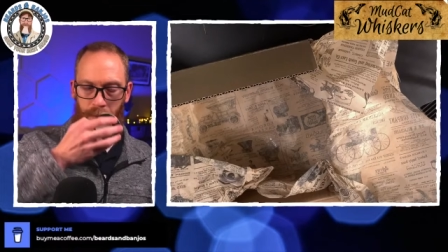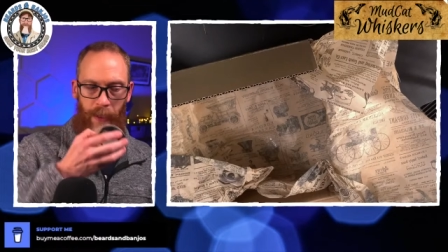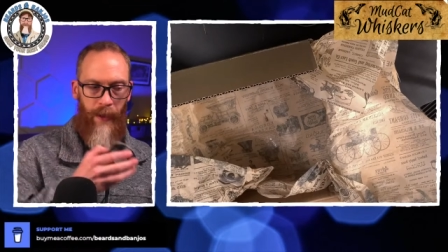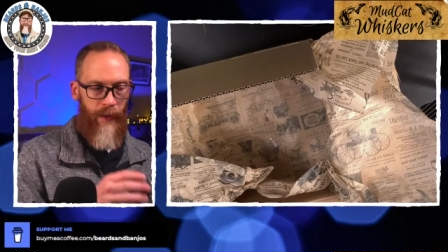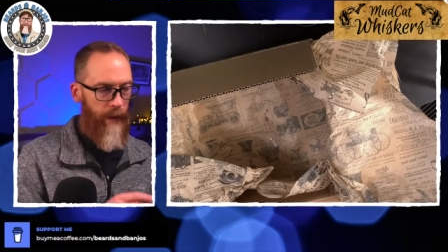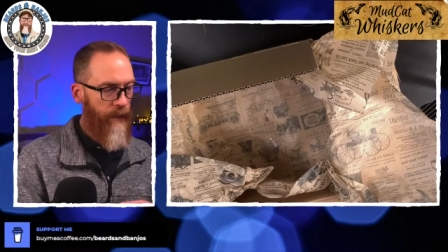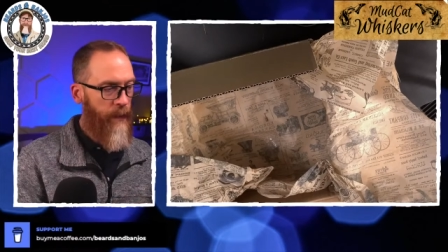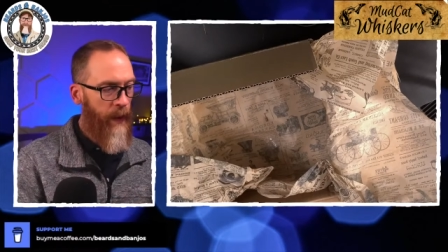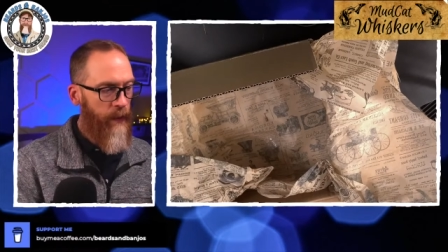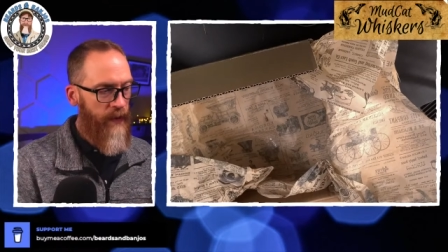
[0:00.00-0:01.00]
Yeah, I've
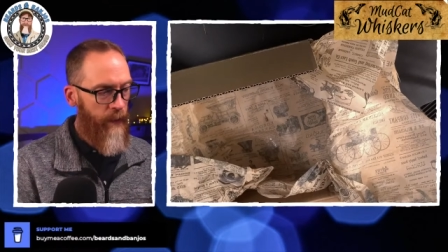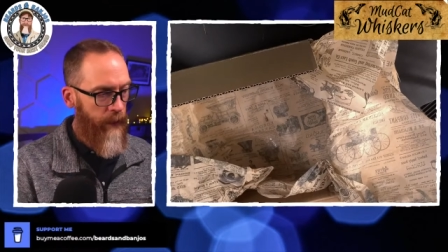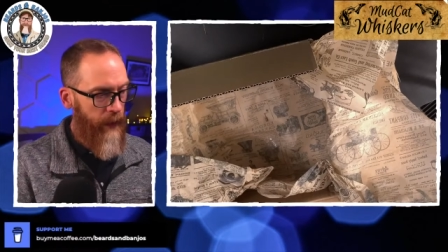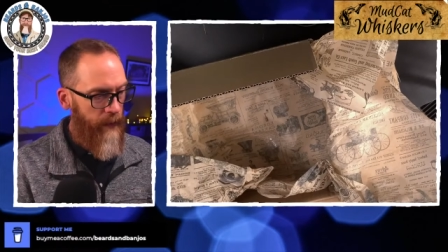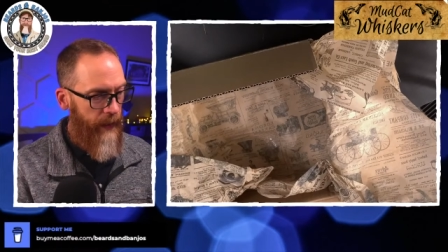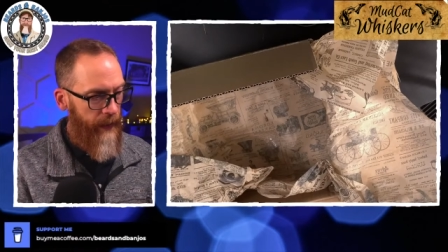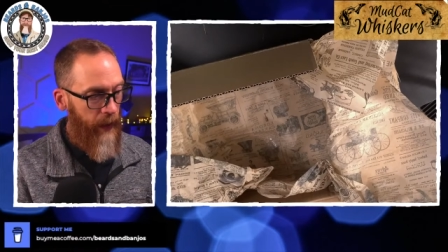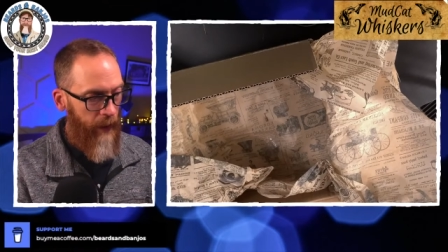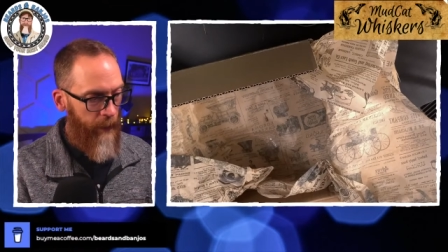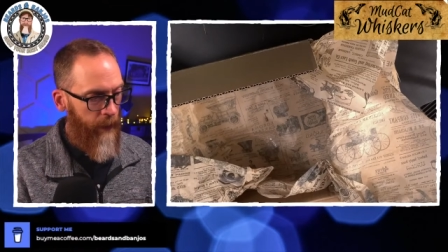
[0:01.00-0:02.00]
smelled some things, like a
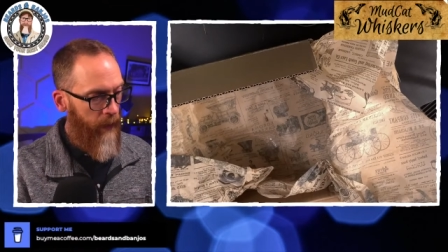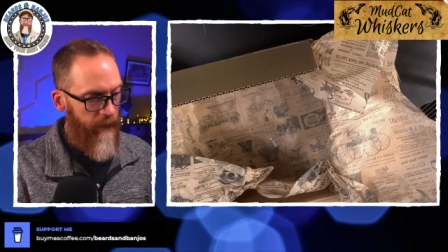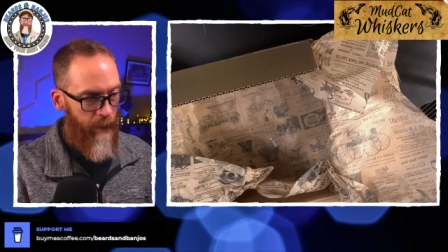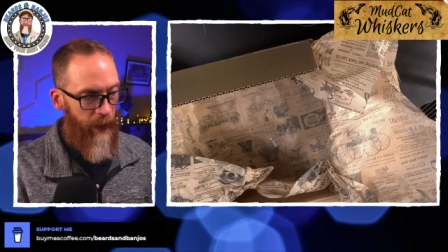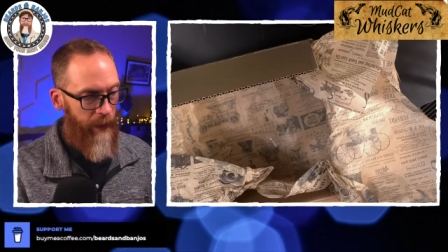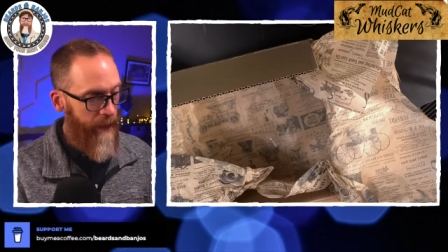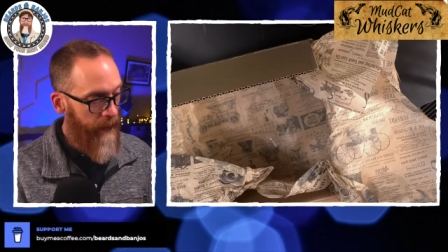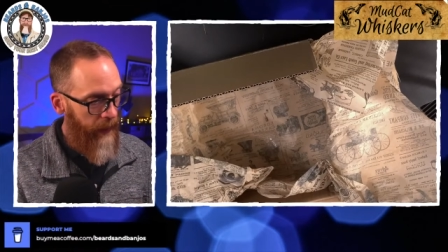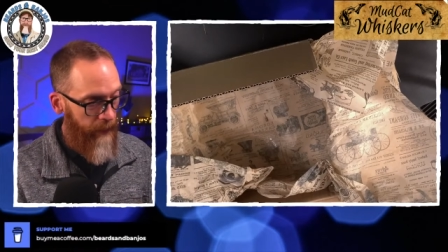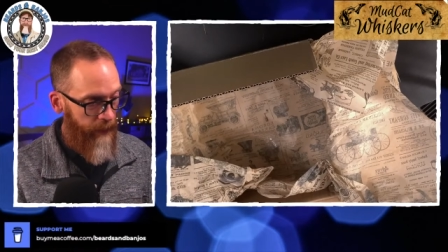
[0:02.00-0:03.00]
couple of them, but
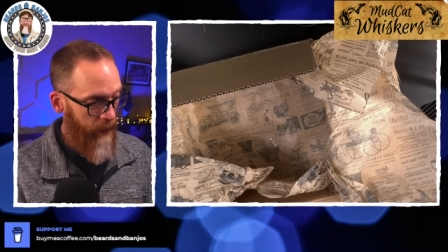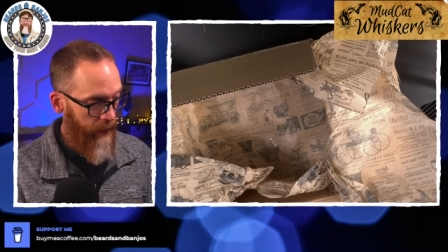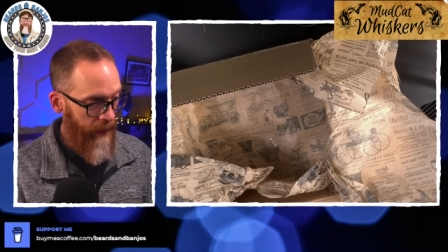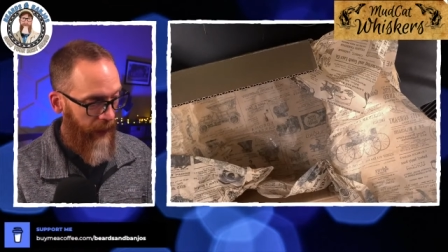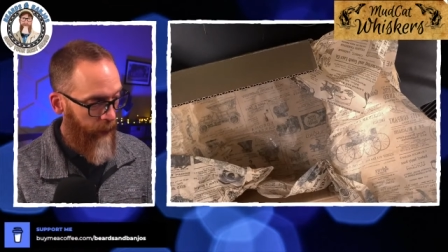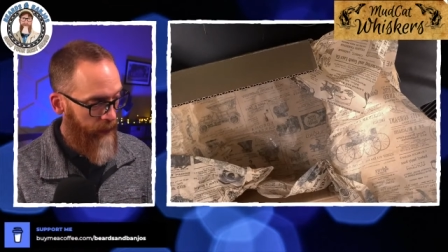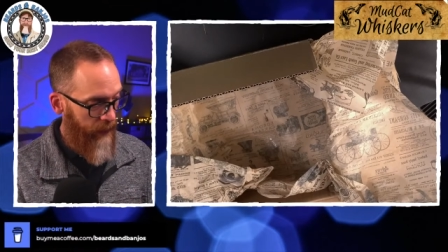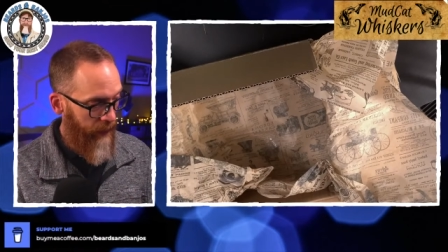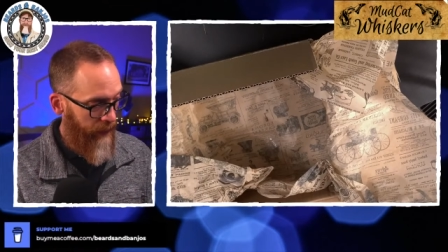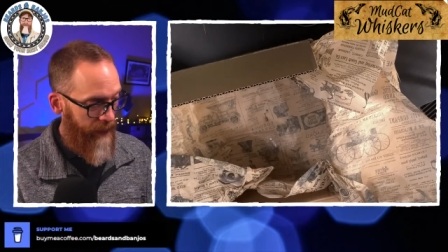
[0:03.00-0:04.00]
definitely I would
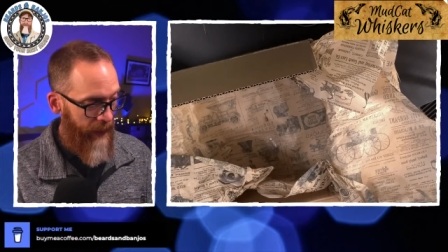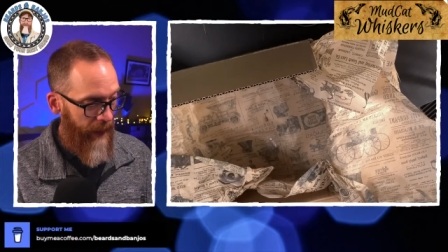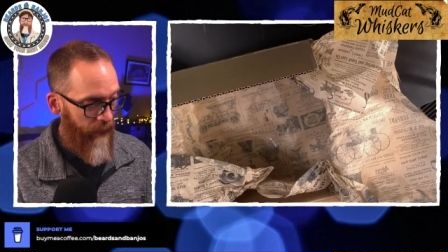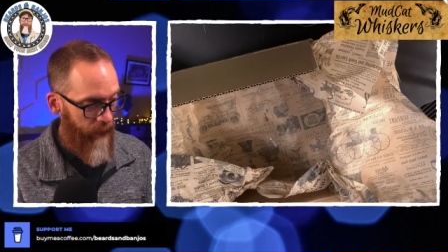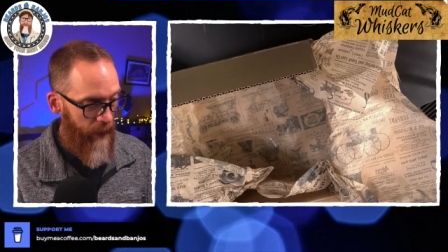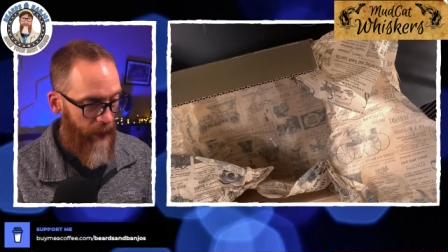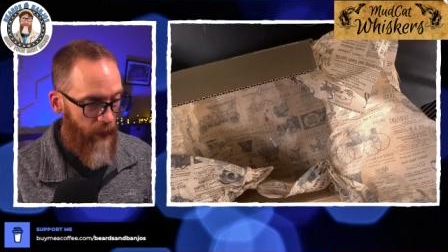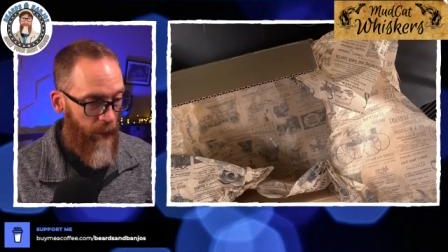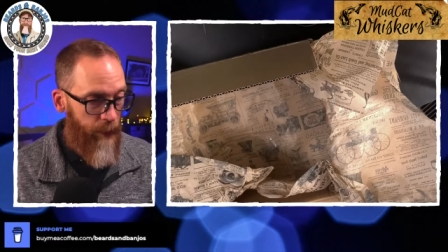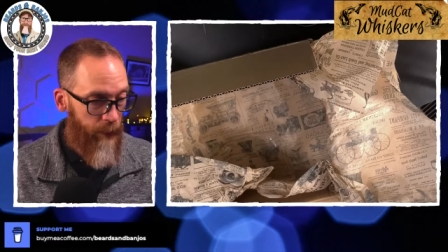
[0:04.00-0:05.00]
say at least half of these
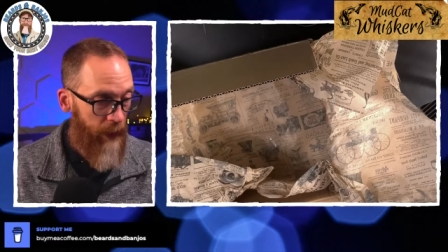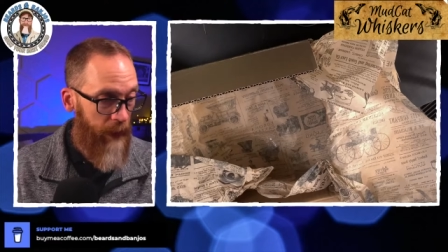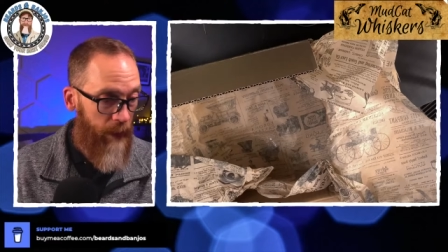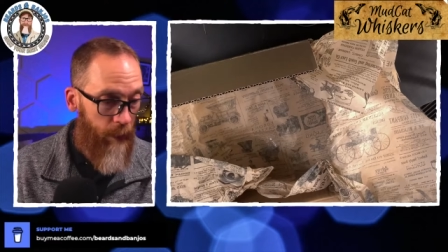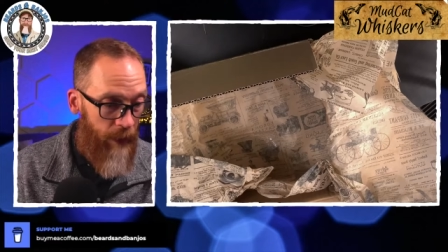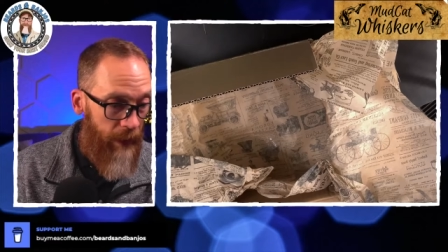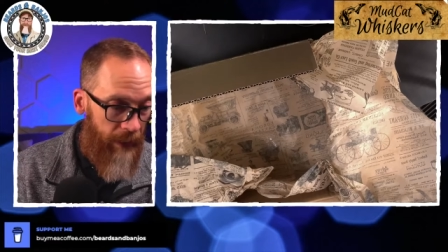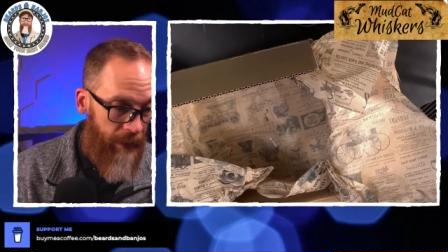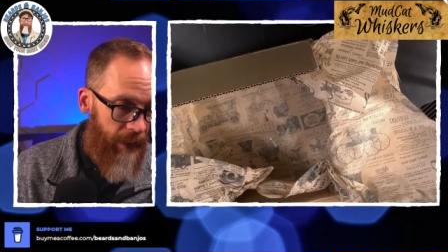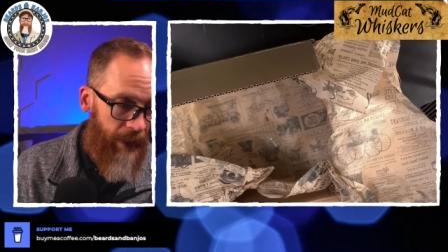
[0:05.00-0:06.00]
are pretty unique
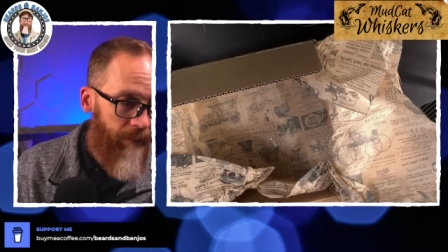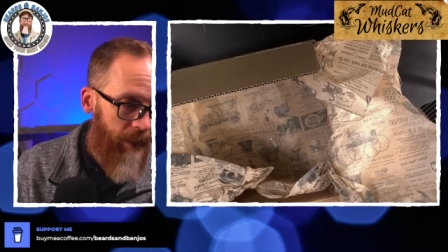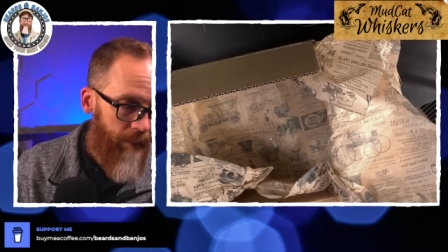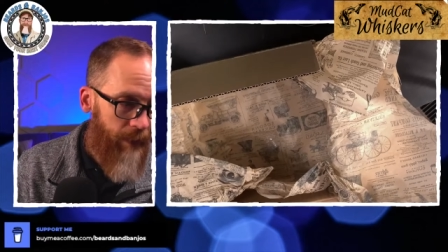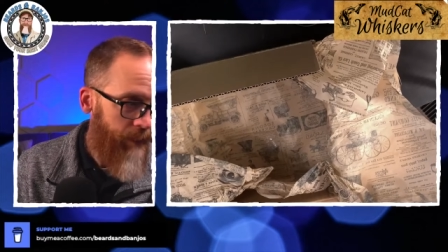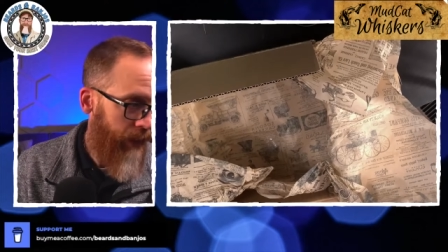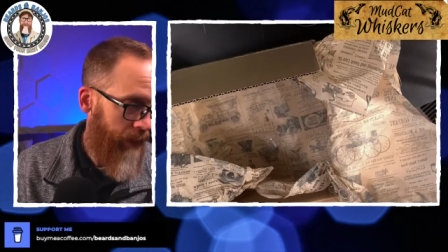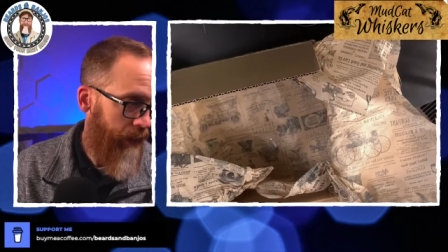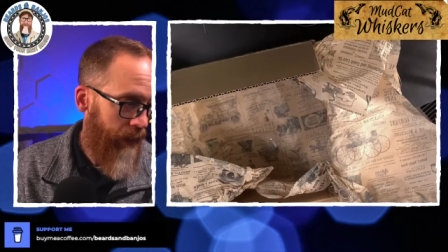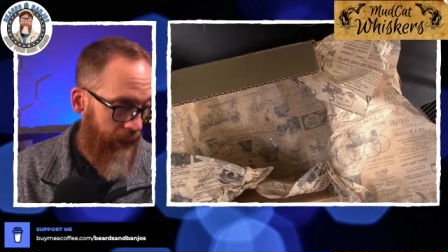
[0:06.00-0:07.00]
in that I've never smelled
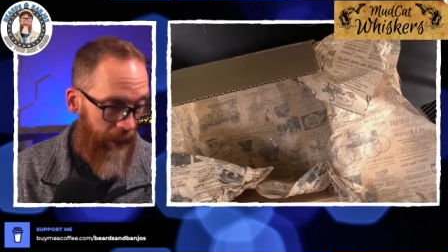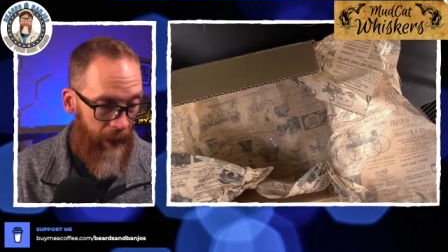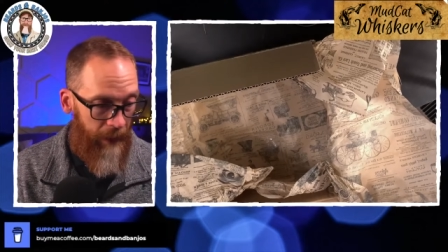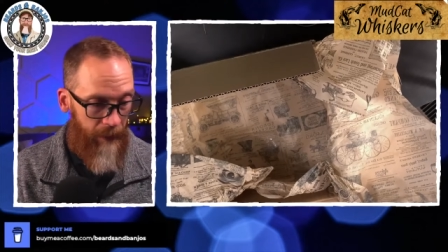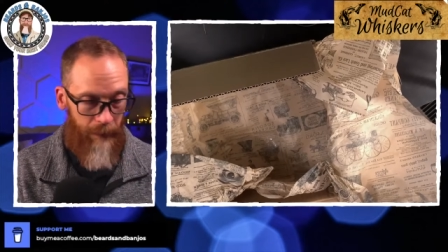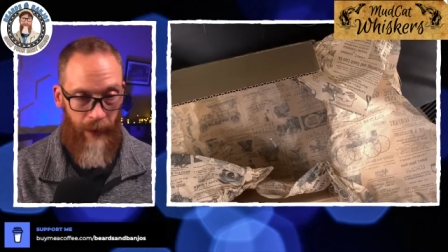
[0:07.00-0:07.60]
anything like them.